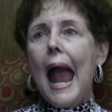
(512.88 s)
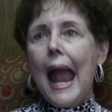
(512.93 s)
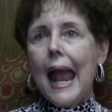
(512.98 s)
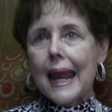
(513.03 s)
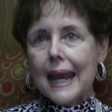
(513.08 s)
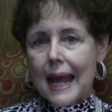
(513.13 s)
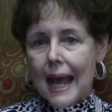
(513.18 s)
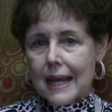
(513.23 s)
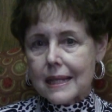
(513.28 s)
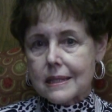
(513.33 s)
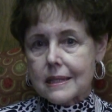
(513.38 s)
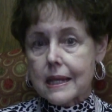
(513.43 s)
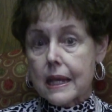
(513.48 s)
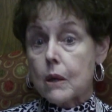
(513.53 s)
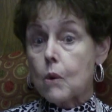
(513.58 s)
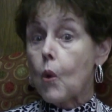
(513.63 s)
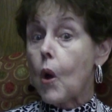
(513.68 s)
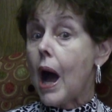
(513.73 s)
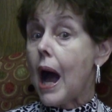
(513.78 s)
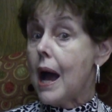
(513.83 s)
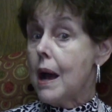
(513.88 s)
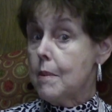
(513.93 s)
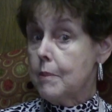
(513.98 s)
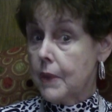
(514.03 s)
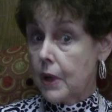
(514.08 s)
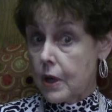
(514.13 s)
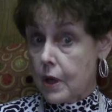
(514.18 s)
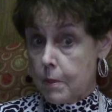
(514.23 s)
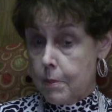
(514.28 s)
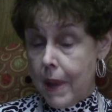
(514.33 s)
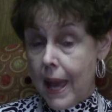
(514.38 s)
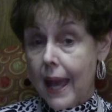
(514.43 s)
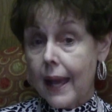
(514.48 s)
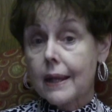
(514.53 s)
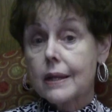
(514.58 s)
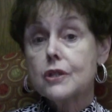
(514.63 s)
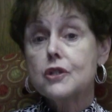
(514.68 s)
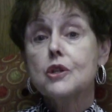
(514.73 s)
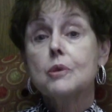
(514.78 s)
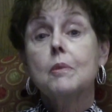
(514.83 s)
And I said, well, I'm going to
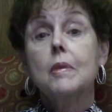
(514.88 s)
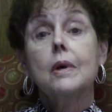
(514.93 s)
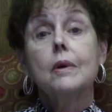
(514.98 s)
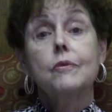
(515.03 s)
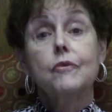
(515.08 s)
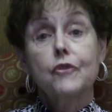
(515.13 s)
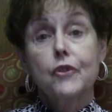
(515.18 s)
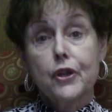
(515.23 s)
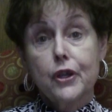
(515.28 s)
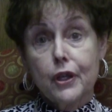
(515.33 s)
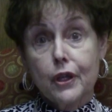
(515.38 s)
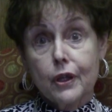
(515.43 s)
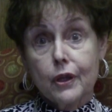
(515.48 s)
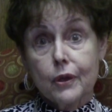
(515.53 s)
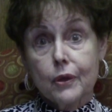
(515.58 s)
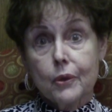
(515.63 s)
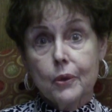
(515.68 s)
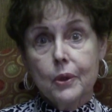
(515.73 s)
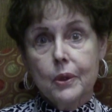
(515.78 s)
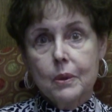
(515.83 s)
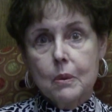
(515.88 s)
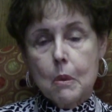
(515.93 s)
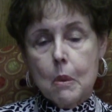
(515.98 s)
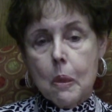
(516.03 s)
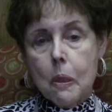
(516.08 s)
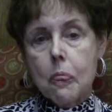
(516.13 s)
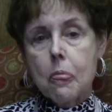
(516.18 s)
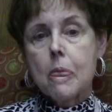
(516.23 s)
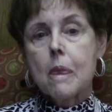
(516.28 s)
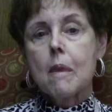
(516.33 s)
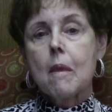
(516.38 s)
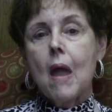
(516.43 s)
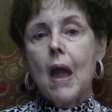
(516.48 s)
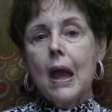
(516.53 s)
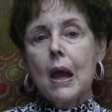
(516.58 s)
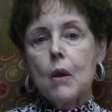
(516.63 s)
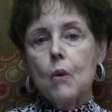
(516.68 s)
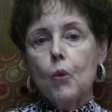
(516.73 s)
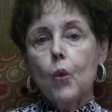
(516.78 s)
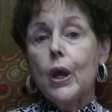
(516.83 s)
package them up for you.
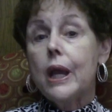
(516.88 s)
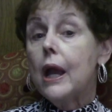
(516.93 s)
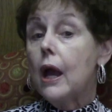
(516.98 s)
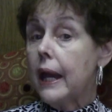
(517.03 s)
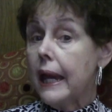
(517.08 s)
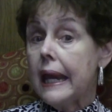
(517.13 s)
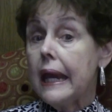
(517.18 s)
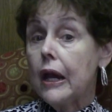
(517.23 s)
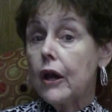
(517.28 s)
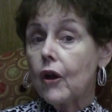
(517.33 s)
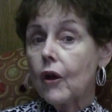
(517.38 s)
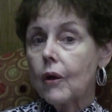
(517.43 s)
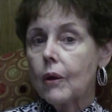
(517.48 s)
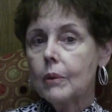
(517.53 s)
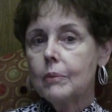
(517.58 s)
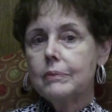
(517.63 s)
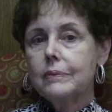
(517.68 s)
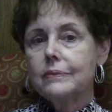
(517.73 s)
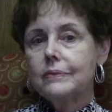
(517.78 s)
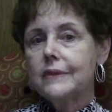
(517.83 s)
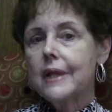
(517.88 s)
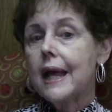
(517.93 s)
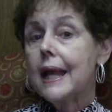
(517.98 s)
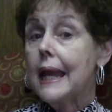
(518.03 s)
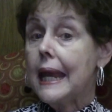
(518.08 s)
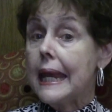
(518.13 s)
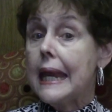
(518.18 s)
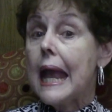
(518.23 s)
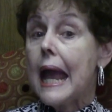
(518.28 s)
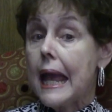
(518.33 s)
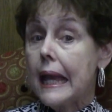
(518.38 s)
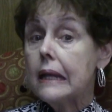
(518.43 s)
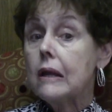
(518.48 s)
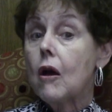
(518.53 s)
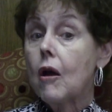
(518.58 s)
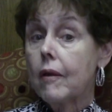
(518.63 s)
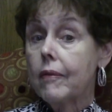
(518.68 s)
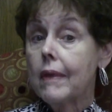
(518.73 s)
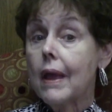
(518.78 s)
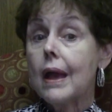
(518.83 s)
We hear that he ate
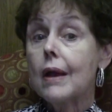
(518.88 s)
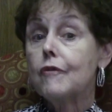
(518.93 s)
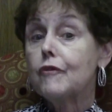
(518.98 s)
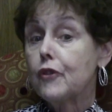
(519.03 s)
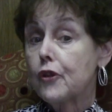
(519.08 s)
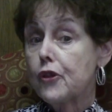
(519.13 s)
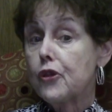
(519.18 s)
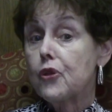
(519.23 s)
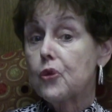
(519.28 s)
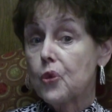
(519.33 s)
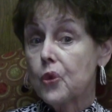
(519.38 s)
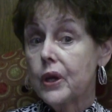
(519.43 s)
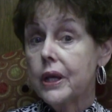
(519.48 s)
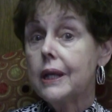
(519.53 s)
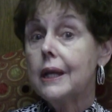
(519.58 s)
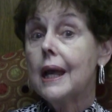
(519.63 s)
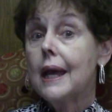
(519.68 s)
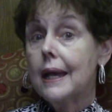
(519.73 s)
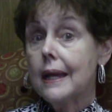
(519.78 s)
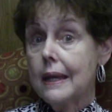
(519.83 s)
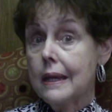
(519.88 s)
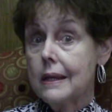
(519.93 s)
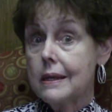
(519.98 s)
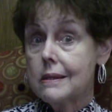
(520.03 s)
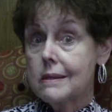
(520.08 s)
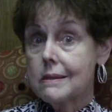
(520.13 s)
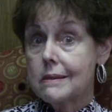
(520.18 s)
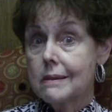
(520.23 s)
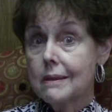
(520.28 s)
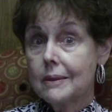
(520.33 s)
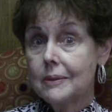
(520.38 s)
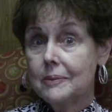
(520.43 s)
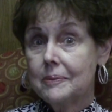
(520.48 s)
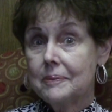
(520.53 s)
on that for three days.